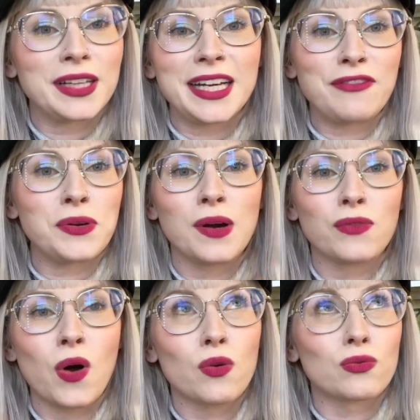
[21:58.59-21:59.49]
Like if you
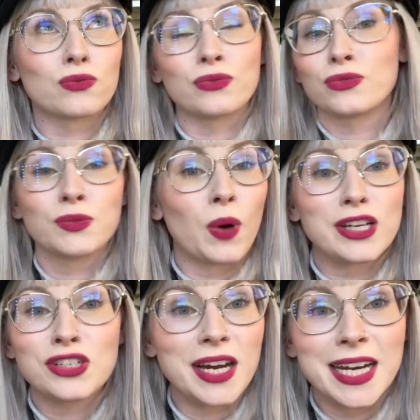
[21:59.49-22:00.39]
have
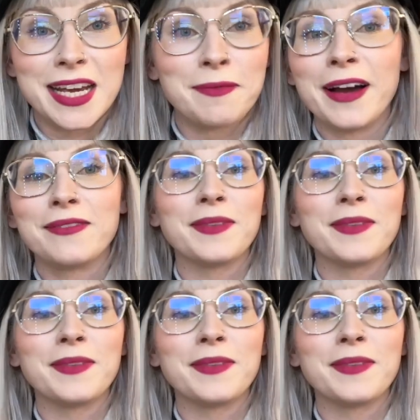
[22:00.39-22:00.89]
watched any of my